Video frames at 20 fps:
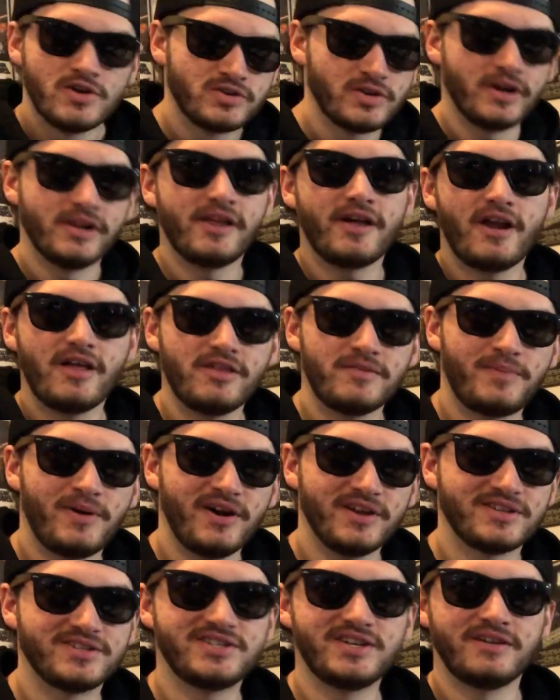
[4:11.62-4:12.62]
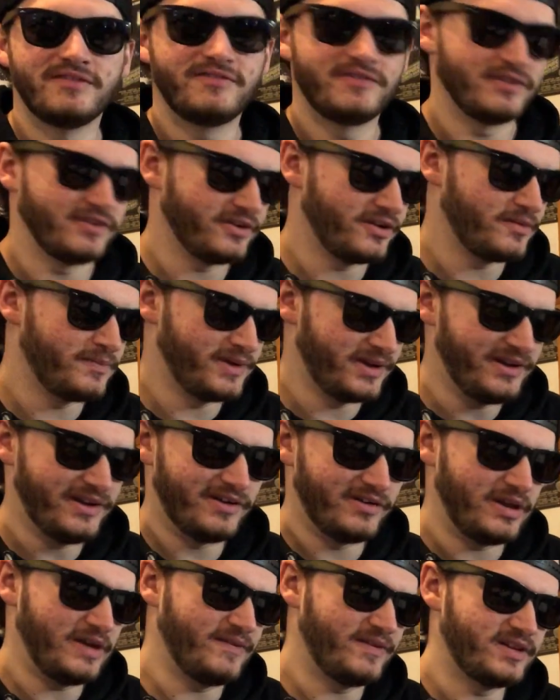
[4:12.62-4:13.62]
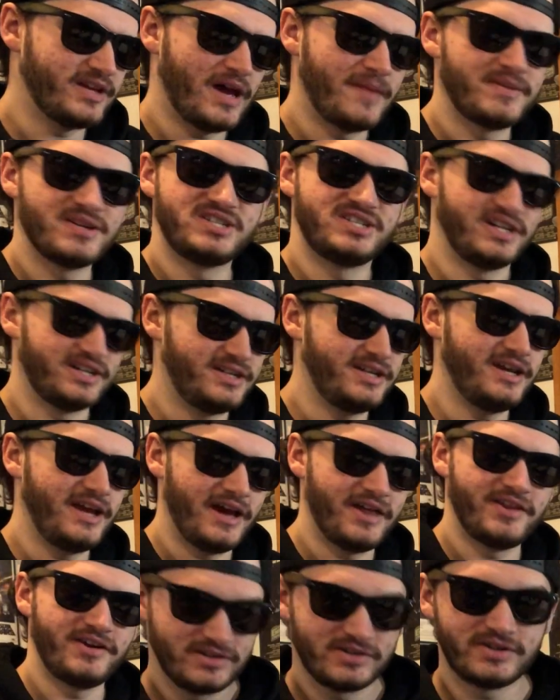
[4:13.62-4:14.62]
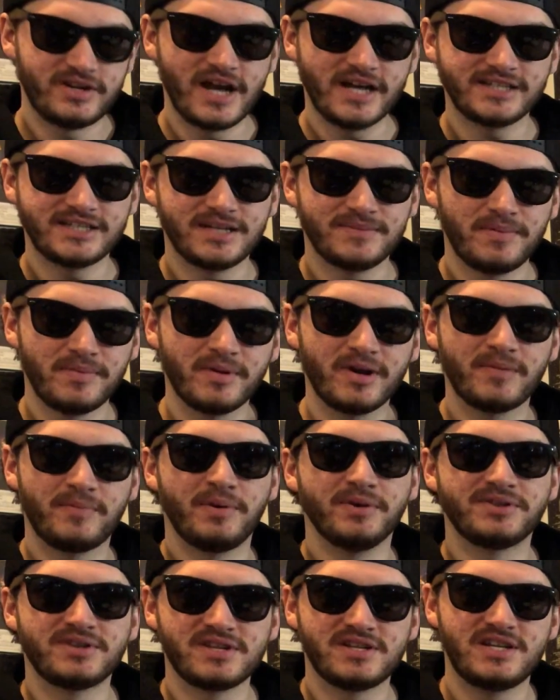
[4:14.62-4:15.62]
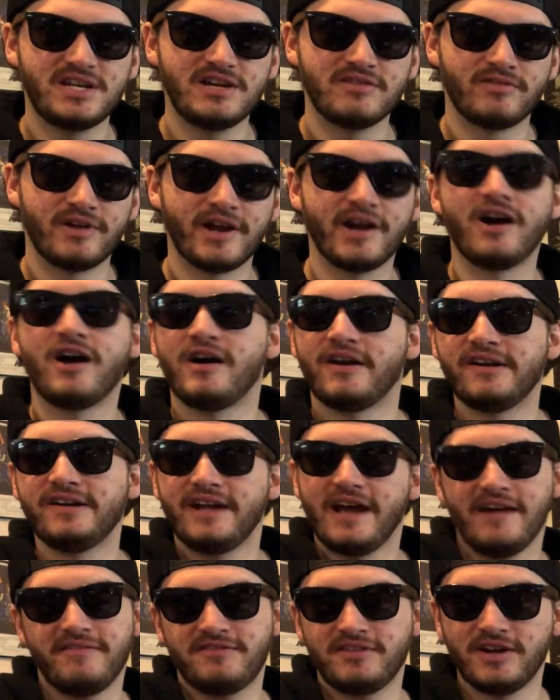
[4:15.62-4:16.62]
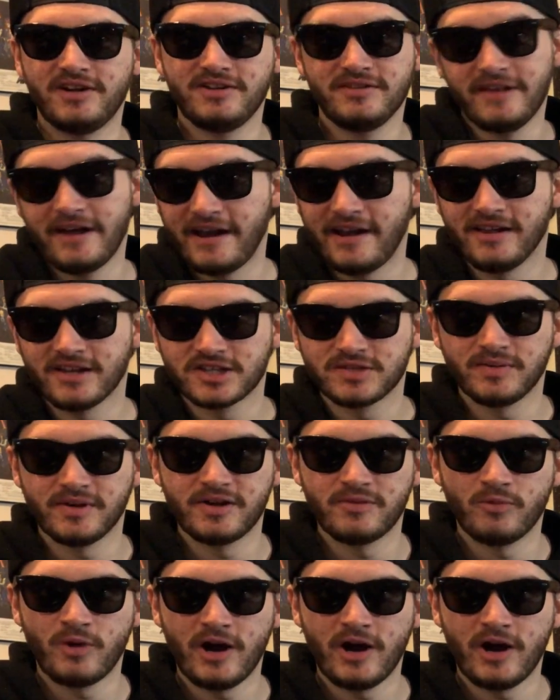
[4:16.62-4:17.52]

So I let all the parts sit for a little bit, give it time to stick together. So next up, I'm gonna put the D-ring on, and after I do that, I'll explain